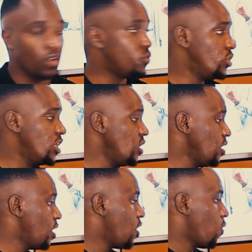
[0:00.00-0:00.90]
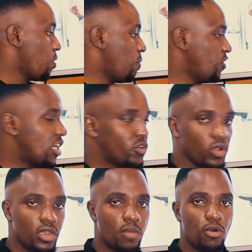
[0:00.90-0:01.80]
today we're basically
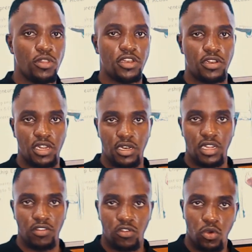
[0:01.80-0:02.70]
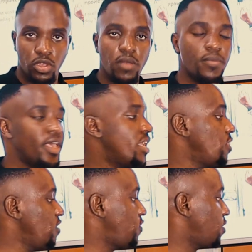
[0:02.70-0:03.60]
talking about the trend lines. Okay,
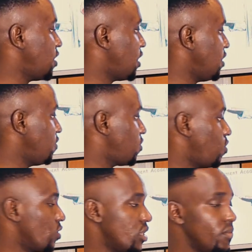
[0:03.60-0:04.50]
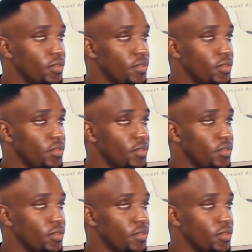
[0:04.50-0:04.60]
and these trend lines, are